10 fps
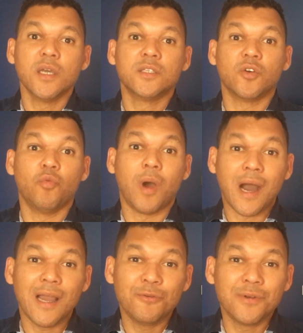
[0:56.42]
So
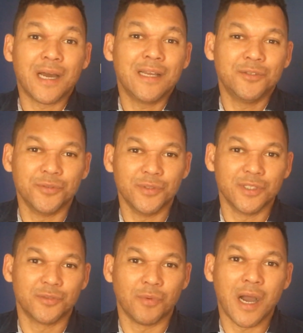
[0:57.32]
why would I do
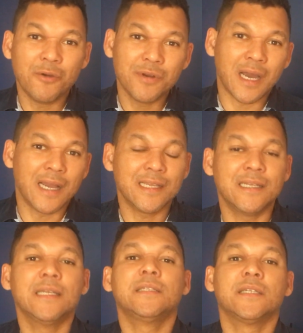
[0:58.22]
this? Why would I
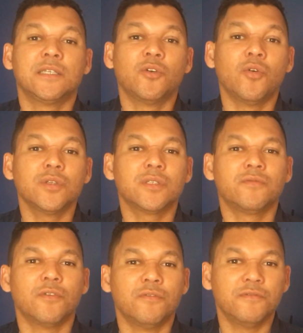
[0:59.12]
create a course
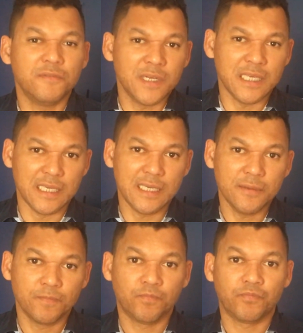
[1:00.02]
for free
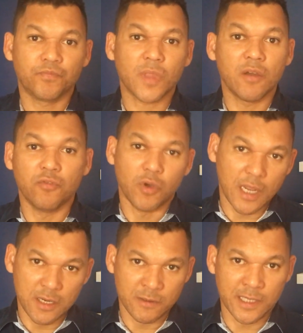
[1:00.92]
for
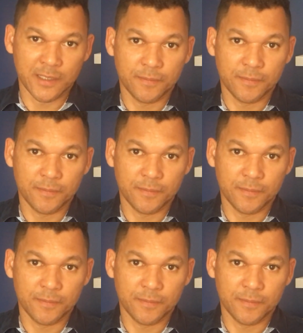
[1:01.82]
anyone?